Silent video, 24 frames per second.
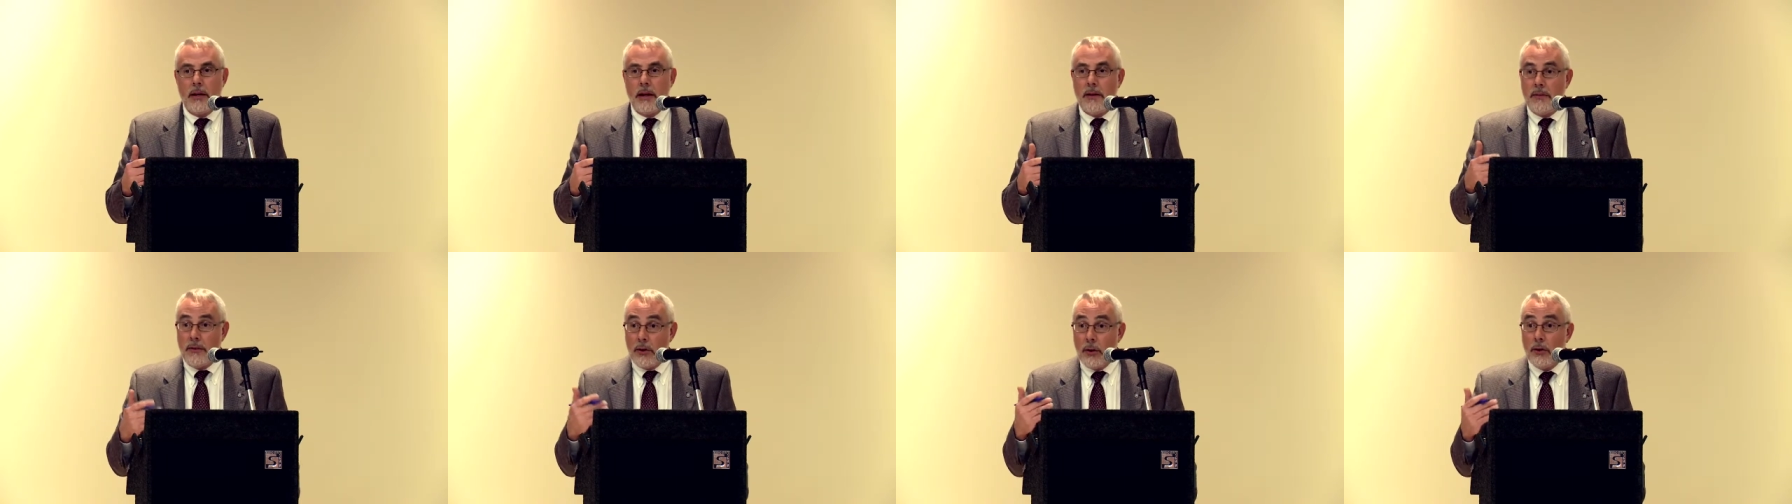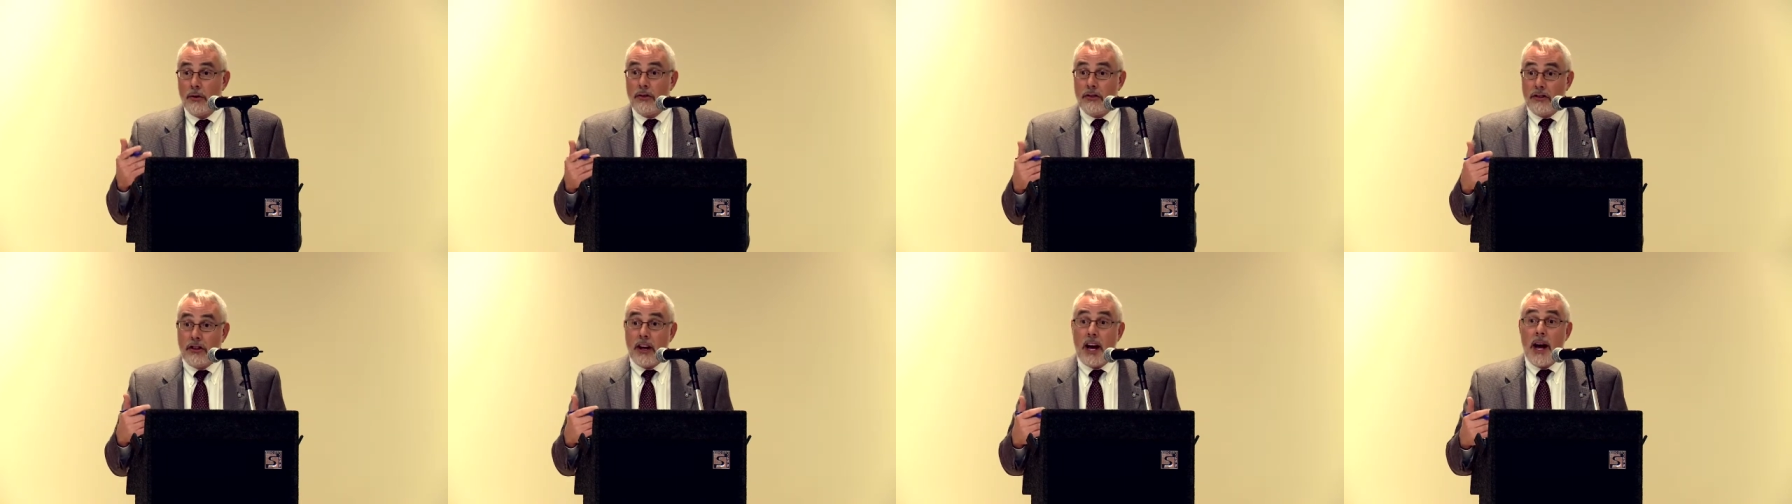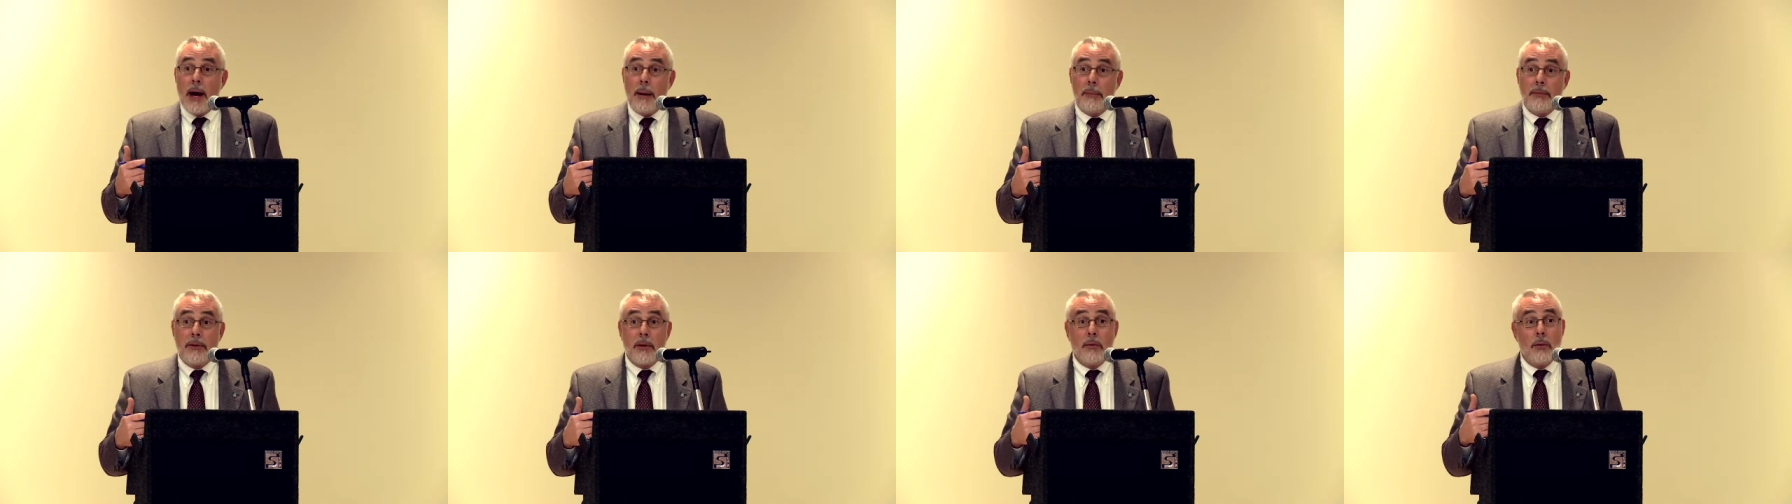And those
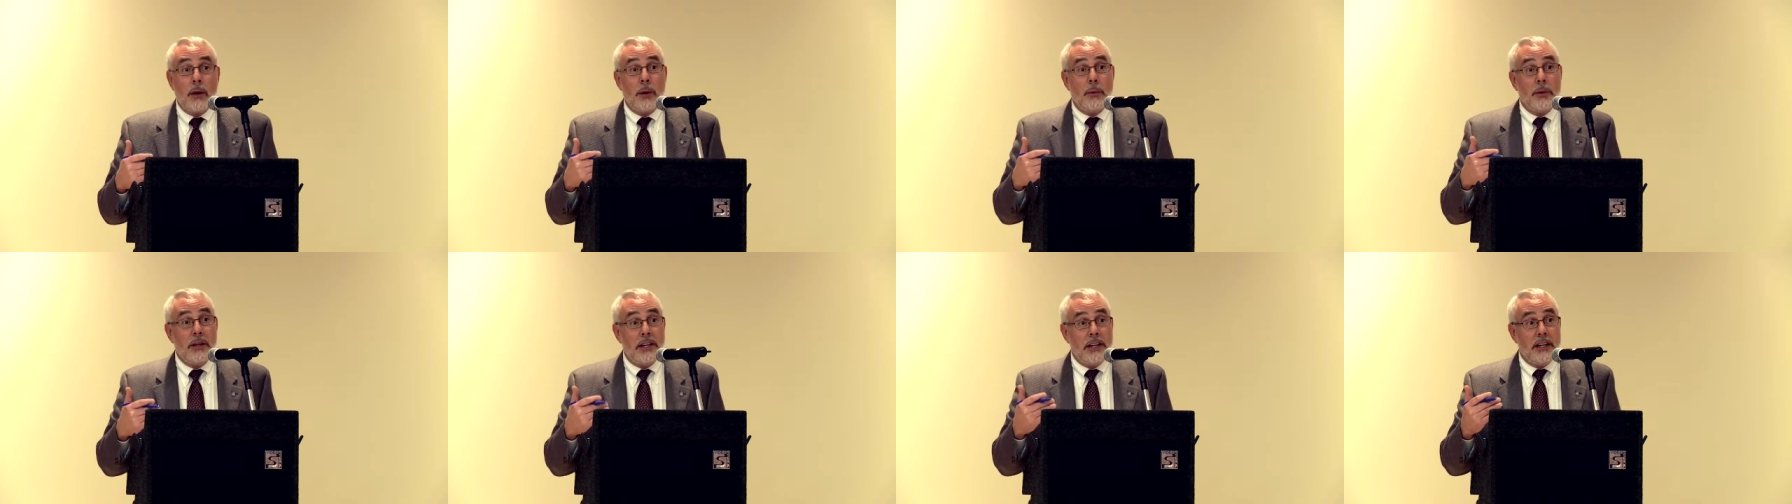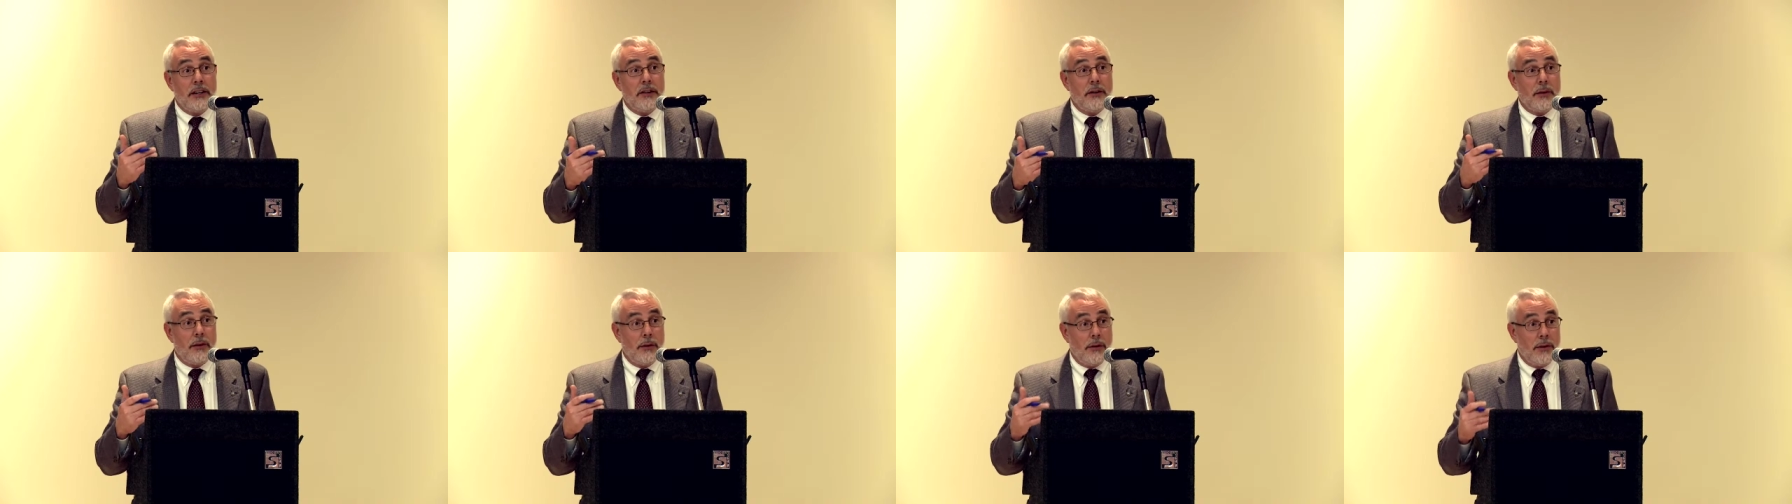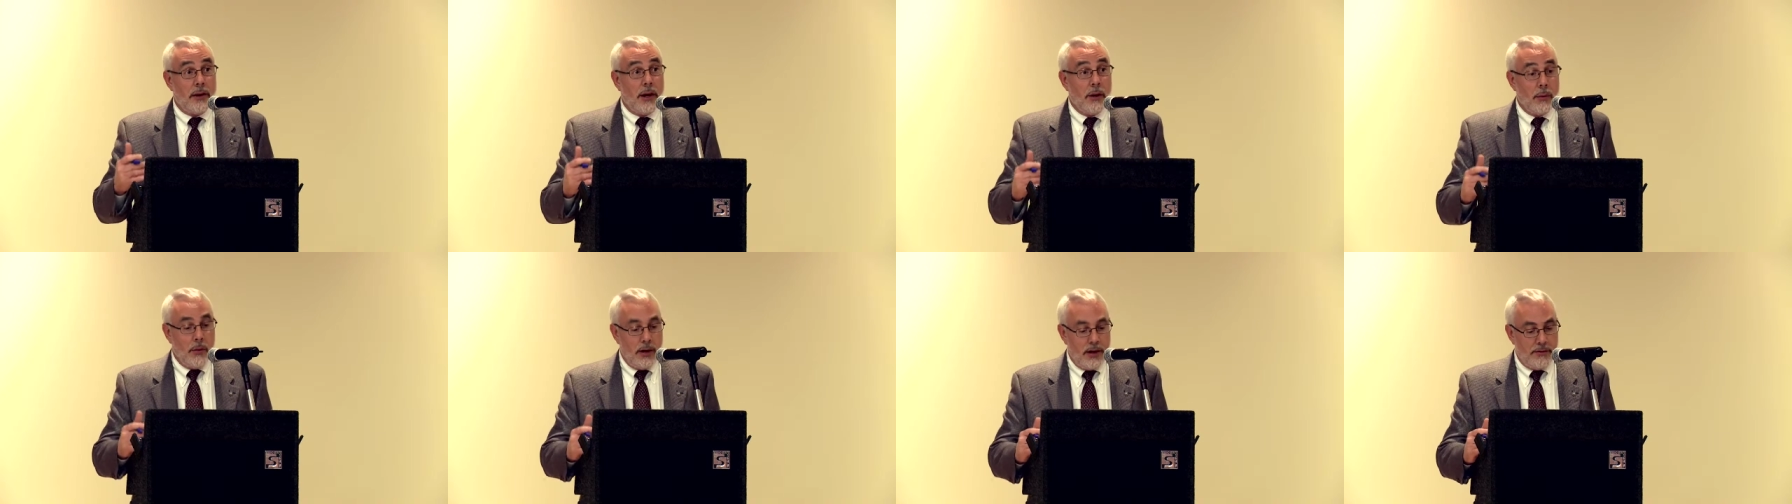jobs are where we need to
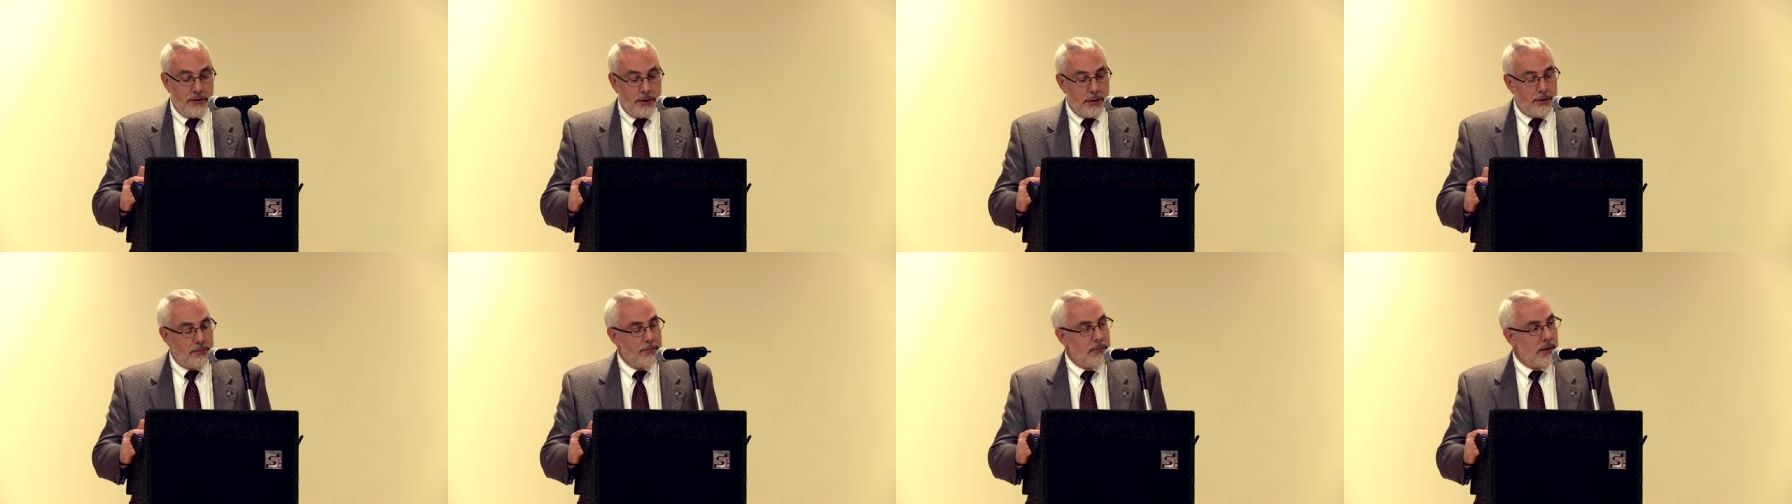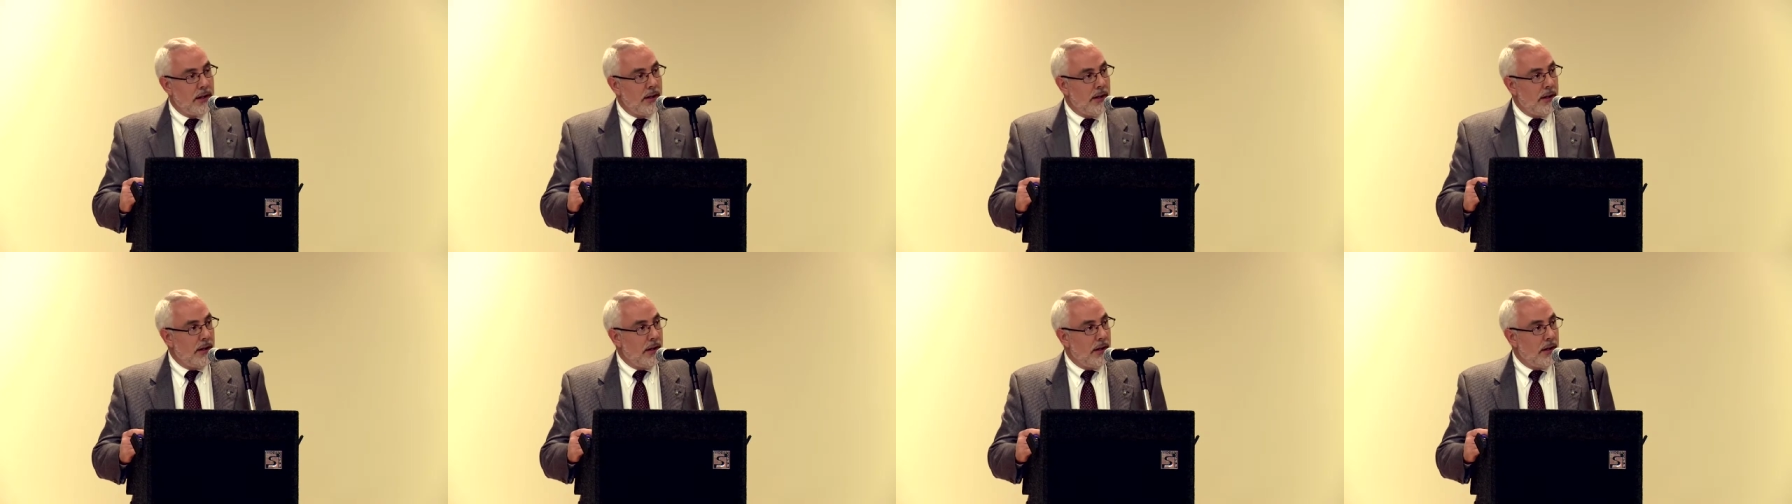earn our revenue.